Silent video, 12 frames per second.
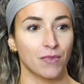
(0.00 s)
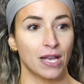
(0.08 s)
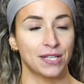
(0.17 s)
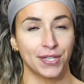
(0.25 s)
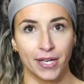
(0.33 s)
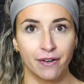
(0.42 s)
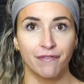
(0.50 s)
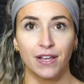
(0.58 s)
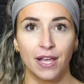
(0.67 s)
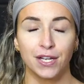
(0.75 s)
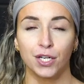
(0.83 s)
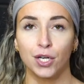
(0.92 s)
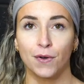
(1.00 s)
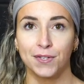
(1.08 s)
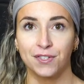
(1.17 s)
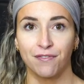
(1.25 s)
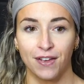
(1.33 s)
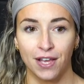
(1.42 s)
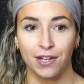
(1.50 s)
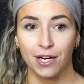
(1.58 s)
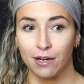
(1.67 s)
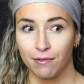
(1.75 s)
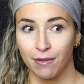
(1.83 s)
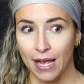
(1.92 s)
it's gonna feel like you're going to
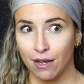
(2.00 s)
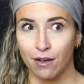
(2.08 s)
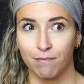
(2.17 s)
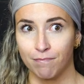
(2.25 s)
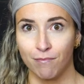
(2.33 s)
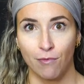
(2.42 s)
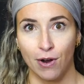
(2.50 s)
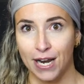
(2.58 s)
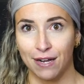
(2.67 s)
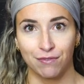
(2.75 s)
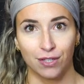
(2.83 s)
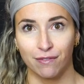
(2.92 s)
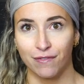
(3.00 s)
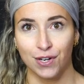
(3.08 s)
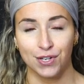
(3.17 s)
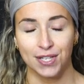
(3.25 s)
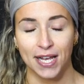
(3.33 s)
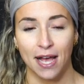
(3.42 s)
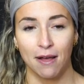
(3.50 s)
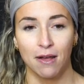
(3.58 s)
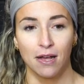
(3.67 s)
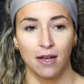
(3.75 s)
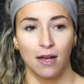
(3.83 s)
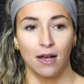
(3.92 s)
failure like right after the first set.
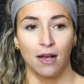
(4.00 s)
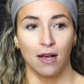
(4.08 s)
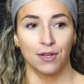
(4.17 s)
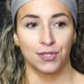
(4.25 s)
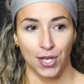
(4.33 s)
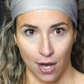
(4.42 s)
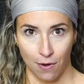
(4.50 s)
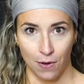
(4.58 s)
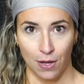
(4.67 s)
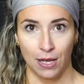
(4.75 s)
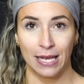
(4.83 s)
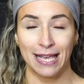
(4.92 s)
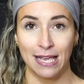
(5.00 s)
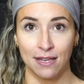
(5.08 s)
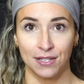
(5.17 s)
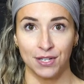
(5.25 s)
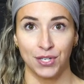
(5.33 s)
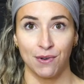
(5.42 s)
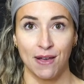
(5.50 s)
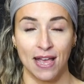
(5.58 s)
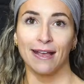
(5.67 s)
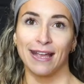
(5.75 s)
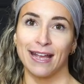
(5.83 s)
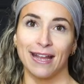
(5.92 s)
So ease into it.
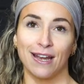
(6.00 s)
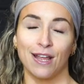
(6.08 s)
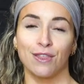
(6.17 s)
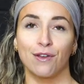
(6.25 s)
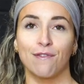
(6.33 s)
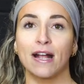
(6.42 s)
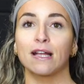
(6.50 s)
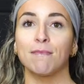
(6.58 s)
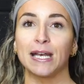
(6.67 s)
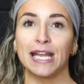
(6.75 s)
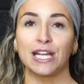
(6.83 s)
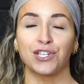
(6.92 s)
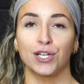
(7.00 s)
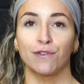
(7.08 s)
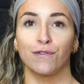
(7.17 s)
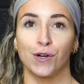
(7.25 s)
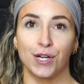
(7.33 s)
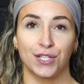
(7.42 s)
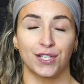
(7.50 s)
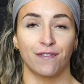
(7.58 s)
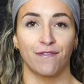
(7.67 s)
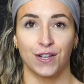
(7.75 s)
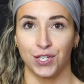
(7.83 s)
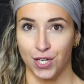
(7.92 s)
And the recommendation for
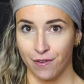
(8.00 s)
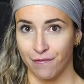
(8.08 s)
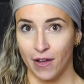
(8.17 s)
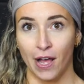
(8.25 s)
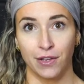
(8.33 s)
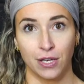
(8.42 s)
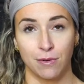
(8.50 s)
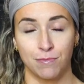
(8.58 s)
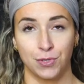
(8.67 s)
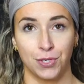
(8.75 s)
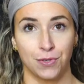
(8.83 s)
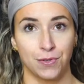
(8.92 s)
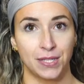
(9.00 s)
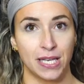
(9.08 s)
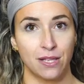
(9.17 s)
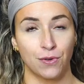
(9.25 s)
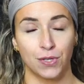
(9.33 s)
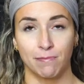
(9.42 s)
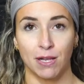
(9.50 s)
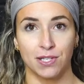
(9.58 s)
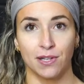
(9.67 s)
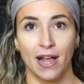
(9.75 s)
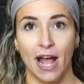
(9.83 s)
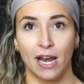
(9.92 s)
sufficient volume to see those
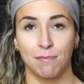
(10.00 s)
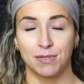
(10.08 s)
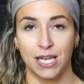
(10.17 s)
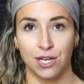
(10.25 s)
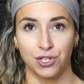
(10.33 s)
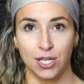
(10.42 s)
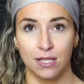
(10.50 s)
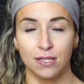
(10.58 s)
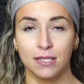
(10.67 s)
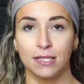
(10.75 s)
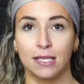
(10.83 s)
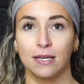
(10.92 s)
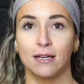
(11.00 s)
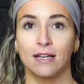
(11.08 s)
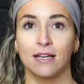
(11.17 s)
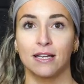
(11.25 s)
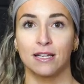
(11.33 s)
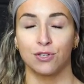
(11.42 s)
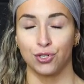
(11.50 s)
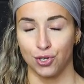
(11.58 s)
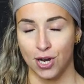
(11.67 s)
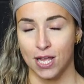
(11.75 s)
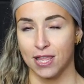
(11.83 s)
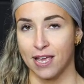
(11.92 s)
muscle adaptations in
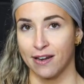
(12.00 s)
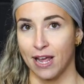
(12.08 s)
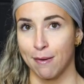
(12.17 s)
strength and